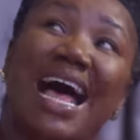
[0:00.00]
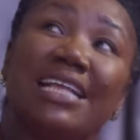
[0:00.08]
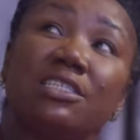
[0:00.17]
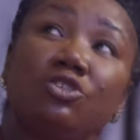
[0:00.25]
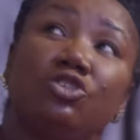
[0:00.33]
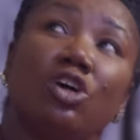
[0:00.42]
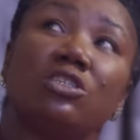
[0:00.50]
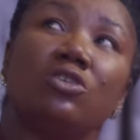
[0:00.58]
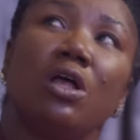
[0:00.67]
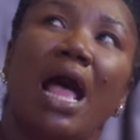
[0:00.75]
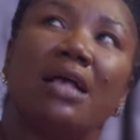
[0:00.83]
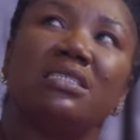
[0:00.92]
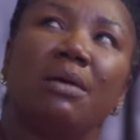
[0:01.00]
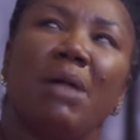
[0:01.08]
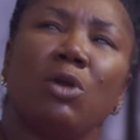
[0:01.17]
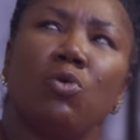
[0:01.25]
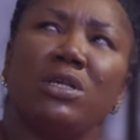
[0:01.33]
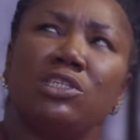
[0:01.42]
That does not answer
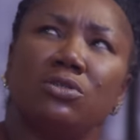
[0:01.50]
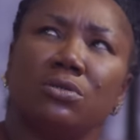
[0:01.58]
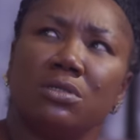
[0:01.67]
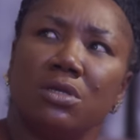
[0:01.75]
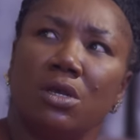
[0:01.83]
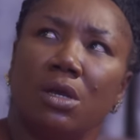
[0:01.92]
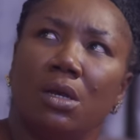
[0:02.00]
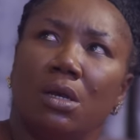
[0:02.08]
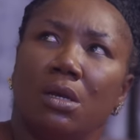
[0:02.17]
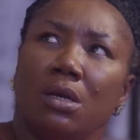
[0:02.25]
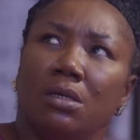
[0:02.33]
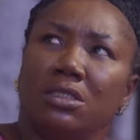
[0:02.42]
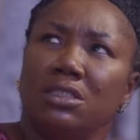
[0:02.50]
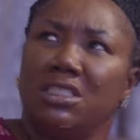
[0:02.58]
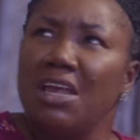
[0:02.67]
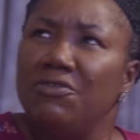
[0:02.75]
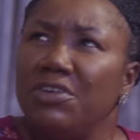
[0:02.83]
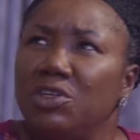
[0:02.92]
my questions.
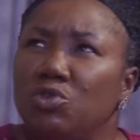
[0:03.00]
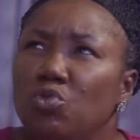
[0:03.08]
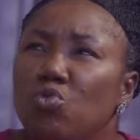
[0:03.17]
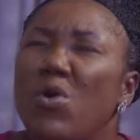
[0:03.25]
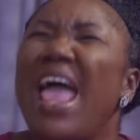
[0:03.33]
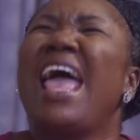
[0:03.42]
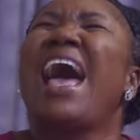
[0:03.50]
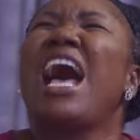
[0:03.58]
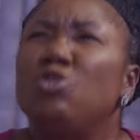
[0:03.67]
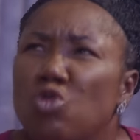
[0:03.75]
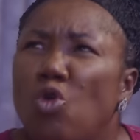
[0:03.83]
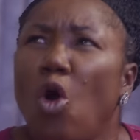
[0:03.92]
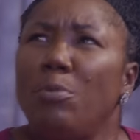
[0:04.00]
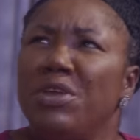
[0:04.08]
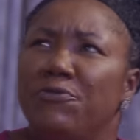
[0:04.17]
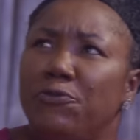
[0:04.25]
David, where are you coming